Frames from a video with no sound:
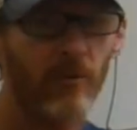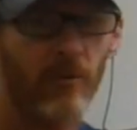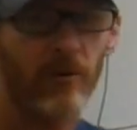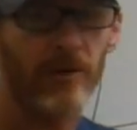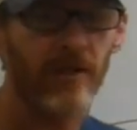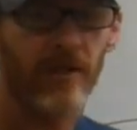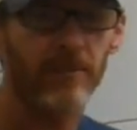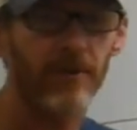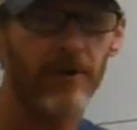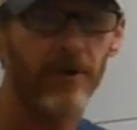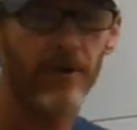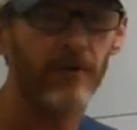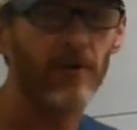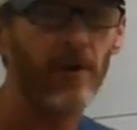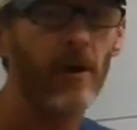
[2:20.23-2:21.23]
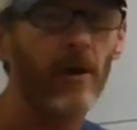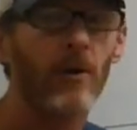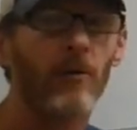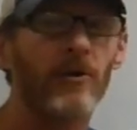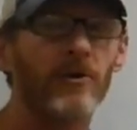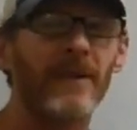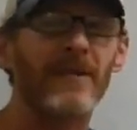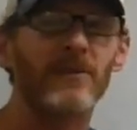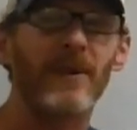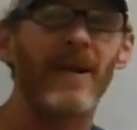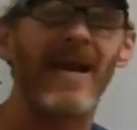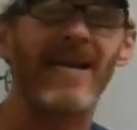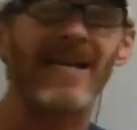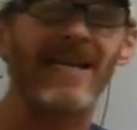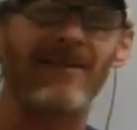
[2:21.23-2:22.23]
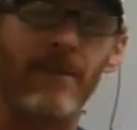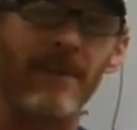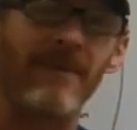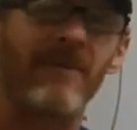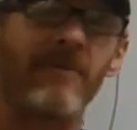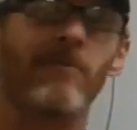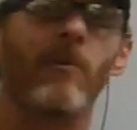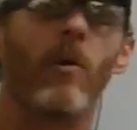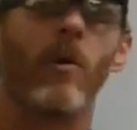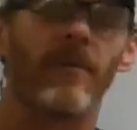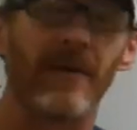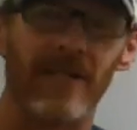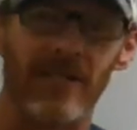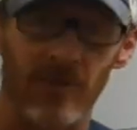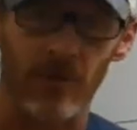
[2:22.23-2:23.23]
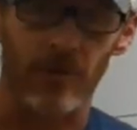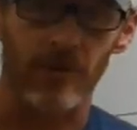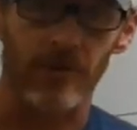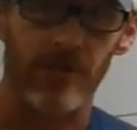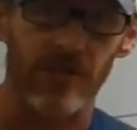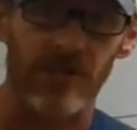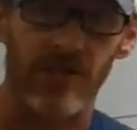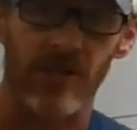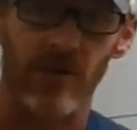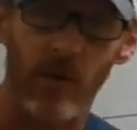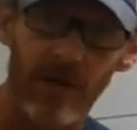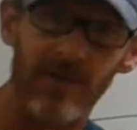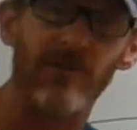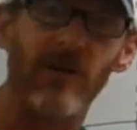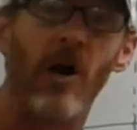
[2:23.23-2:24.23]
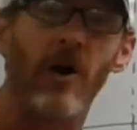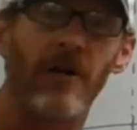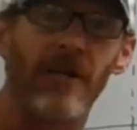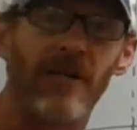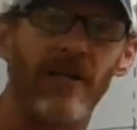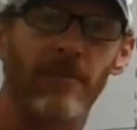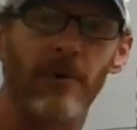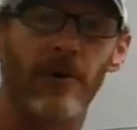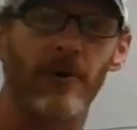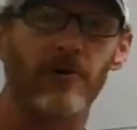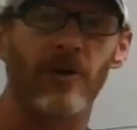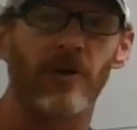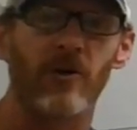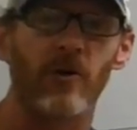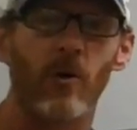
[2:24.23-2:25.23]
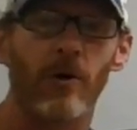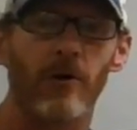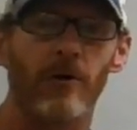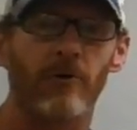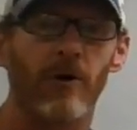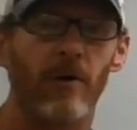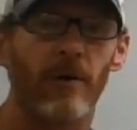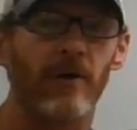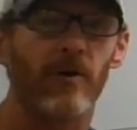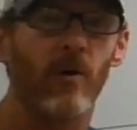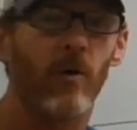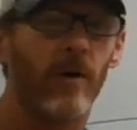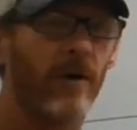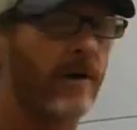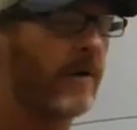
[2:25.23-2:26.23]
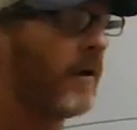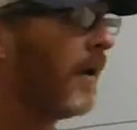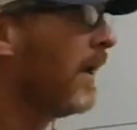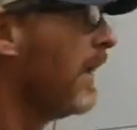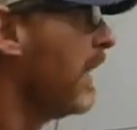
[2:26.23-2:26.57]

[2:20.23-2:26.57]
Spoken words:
we're going to produce, which means we had to give up even more resources that would have gone into producing corn or growing corn.